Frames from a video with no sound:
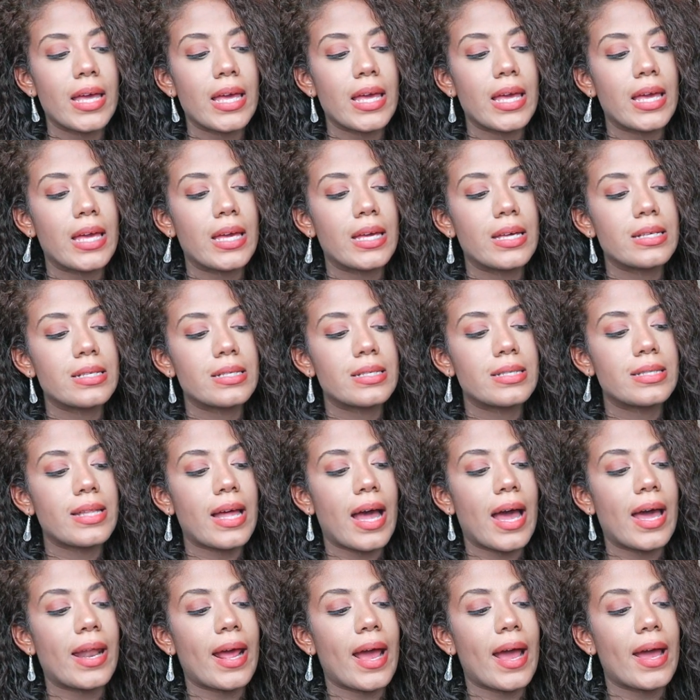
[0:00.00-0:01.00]
is
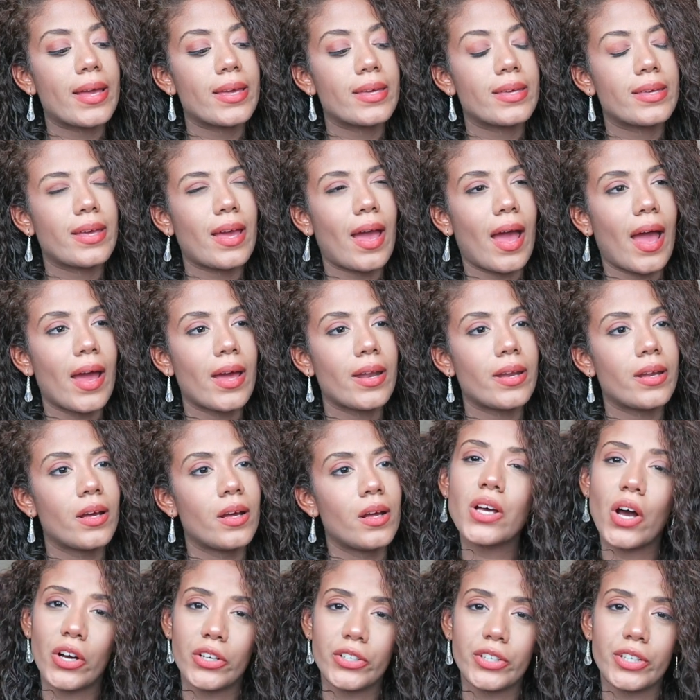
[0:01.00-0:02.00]
that I get
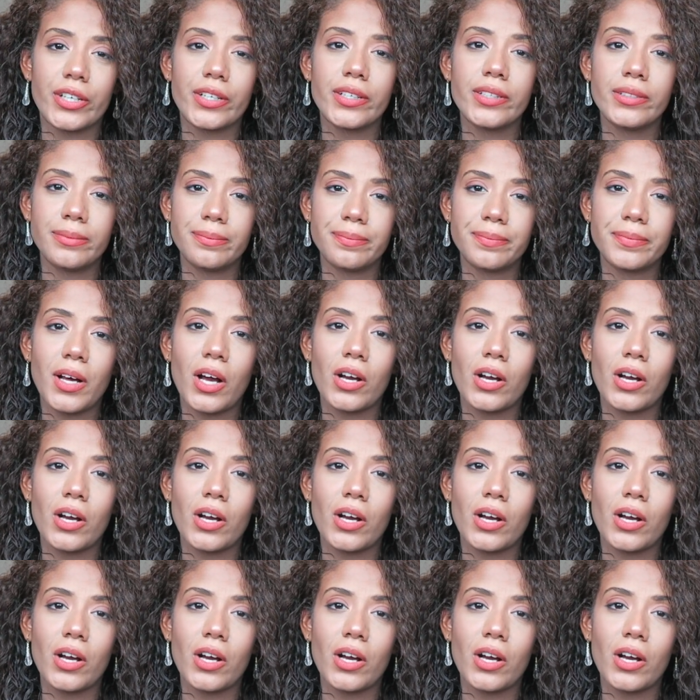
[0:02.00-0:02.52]
hunger.